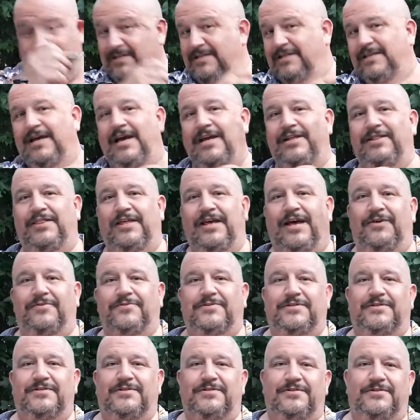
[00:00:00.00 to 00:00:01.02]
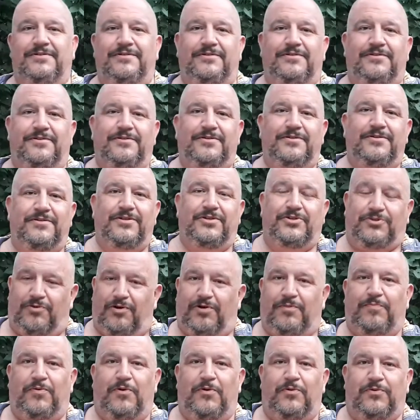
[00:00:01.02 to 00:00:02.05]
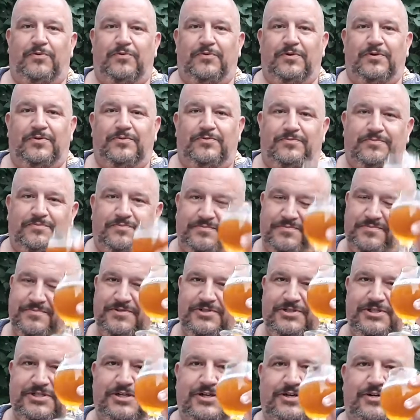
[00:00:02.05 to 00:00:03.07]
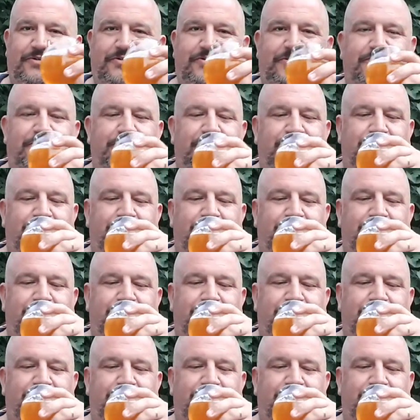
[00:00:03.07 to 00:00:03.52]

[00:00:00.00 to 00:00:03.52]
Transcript: 9000, the Drunk Pokeroo. Cheers.